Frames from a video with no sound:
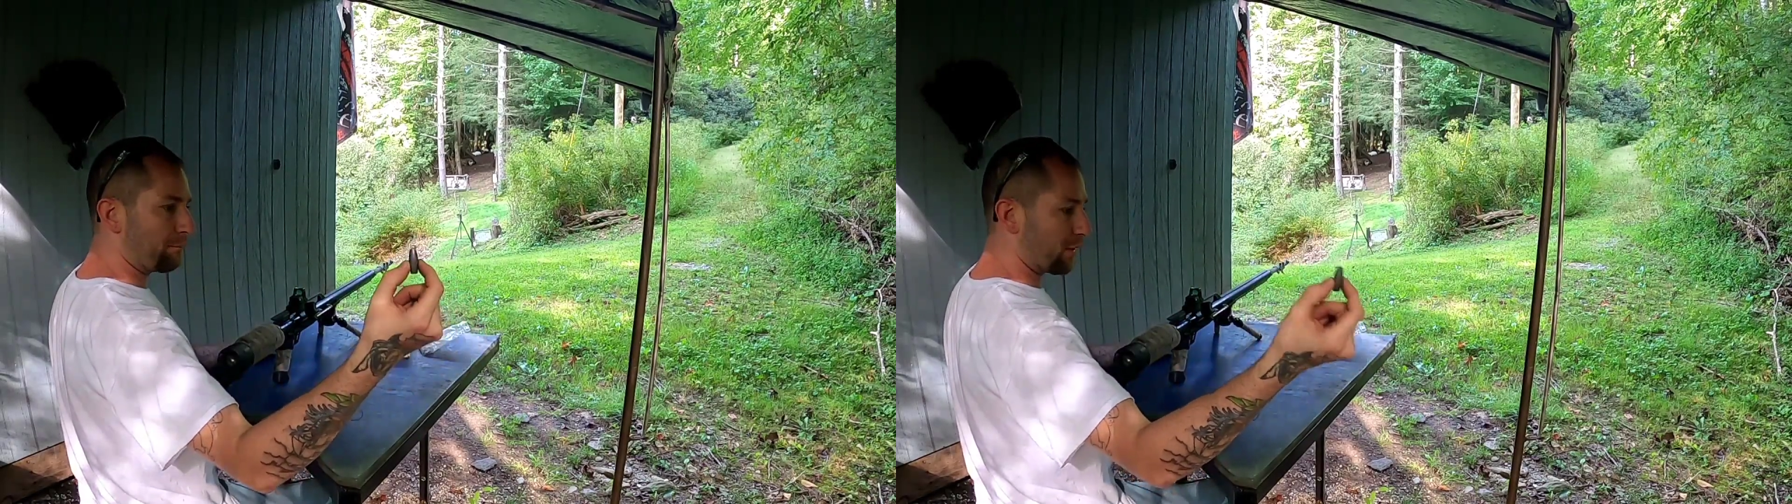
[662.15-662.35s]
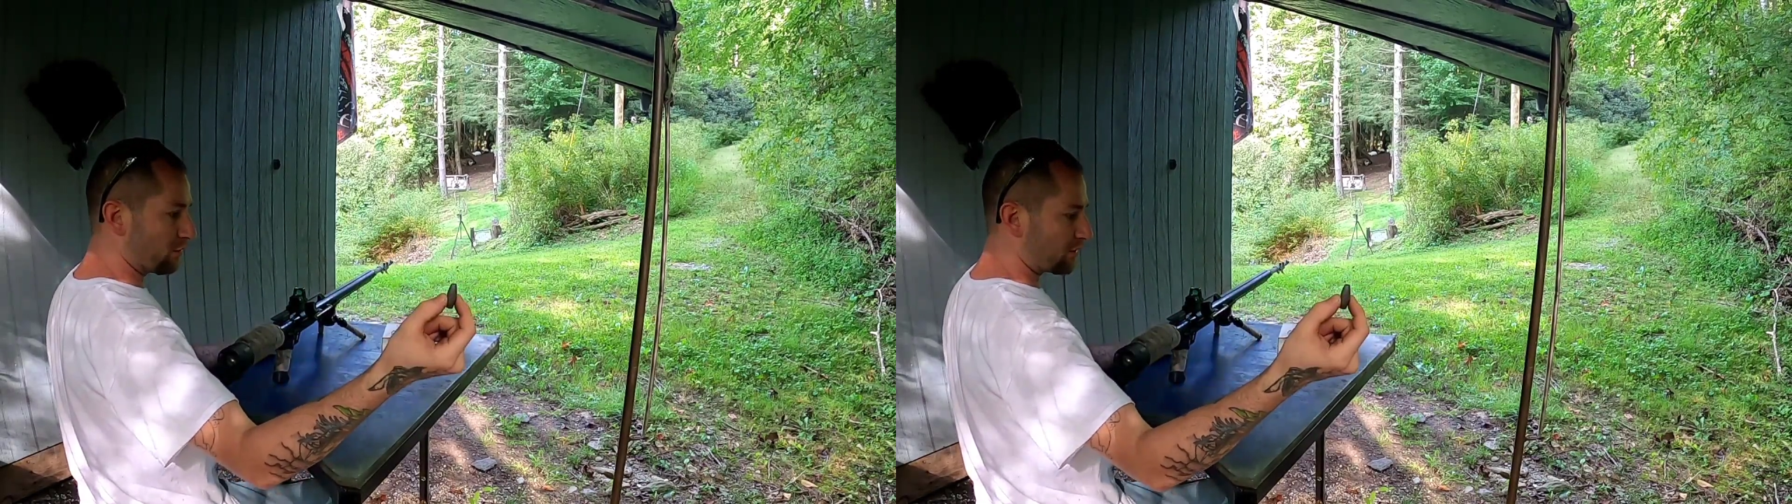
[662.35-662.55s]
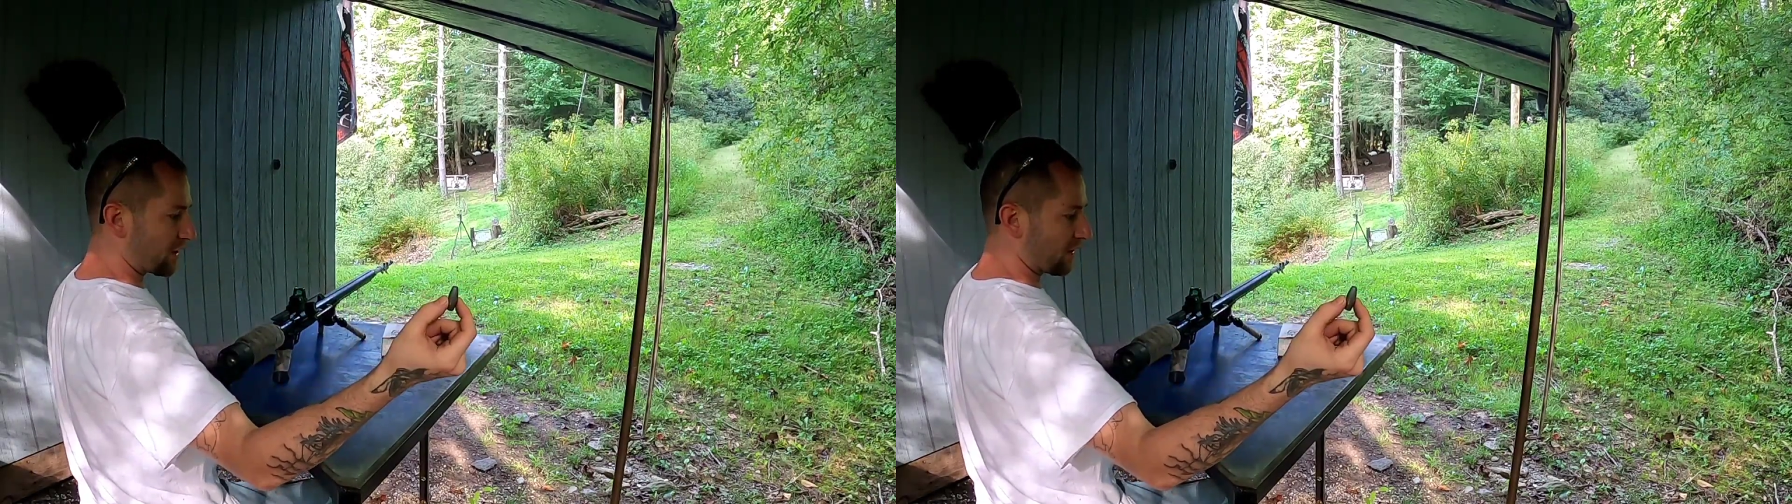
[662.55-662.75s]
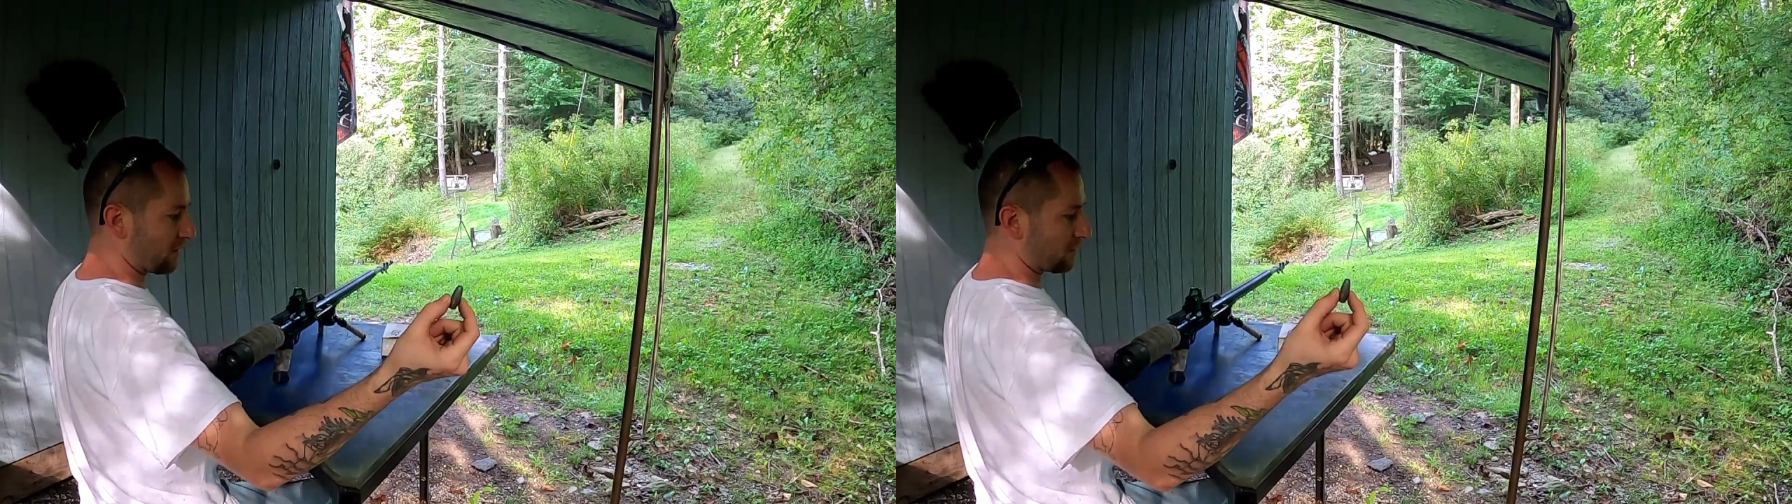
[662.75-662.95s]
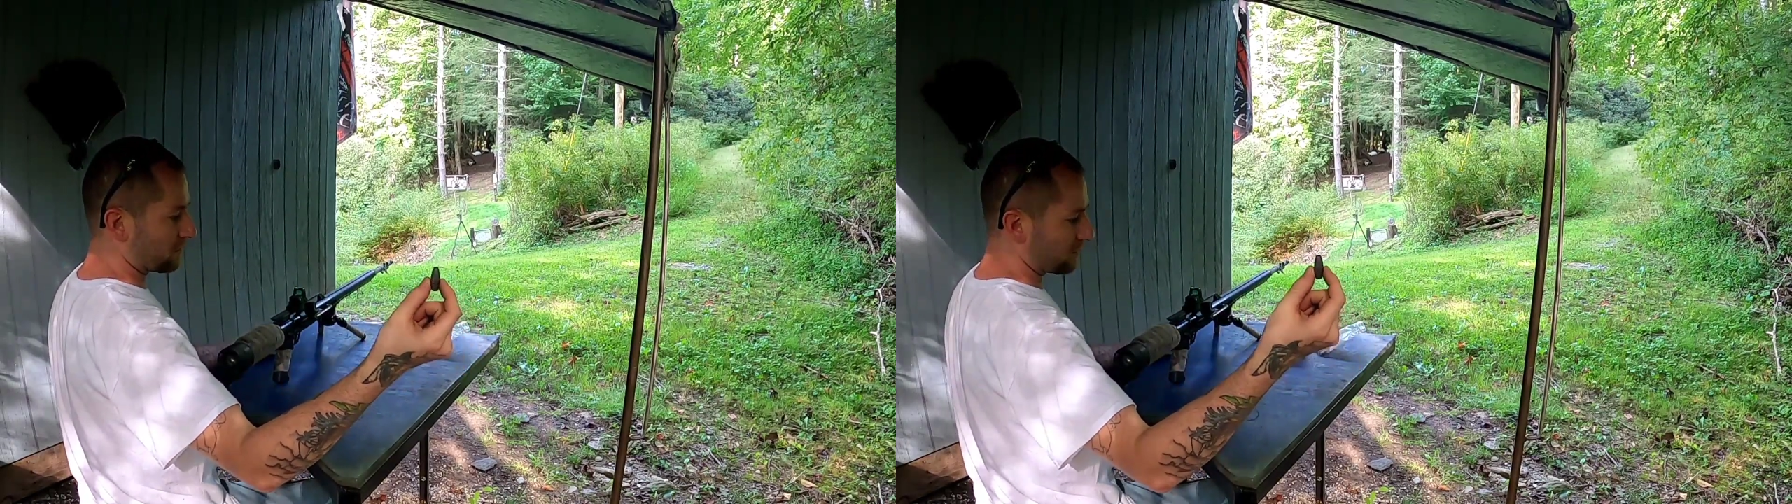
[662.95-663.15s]
boat
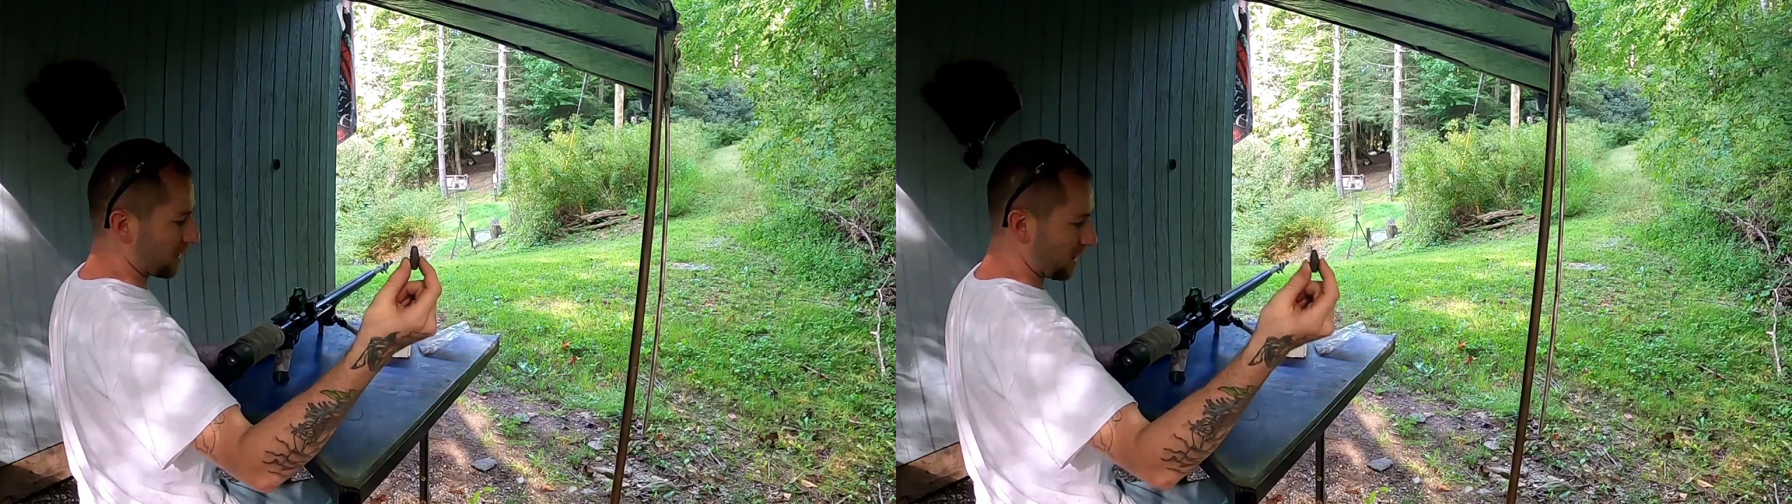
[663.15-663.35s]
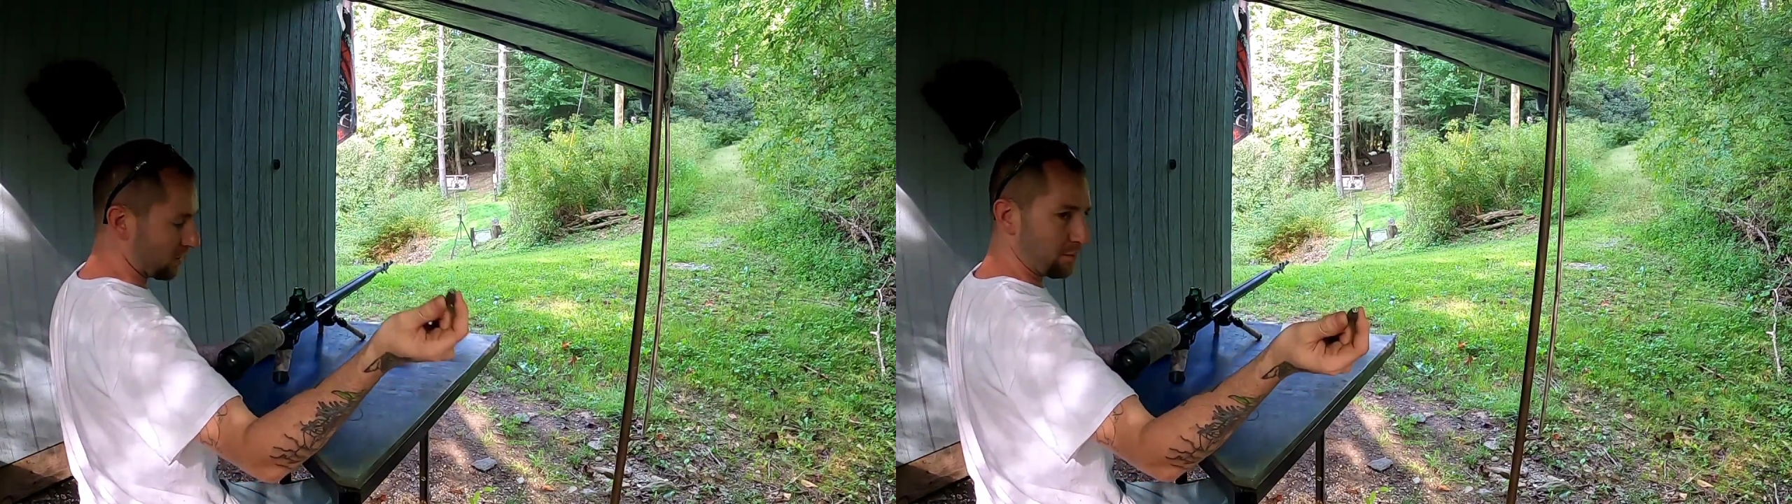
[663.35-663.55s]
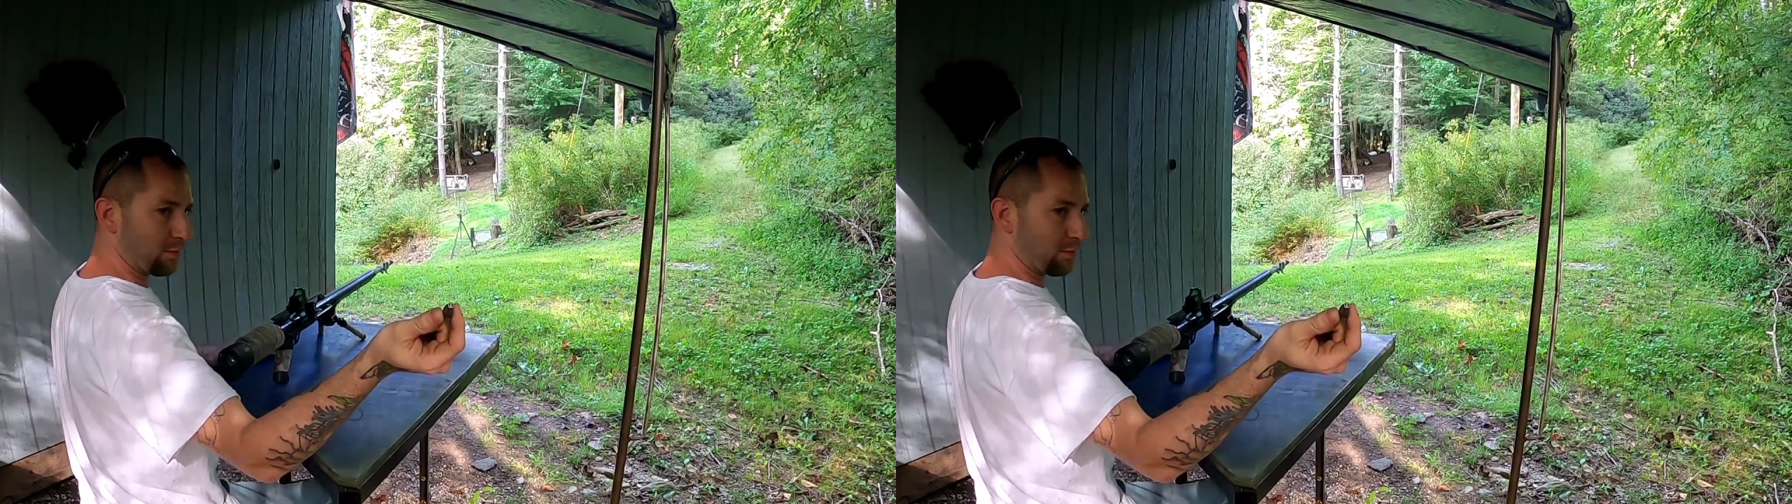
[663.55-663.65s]
tail hollow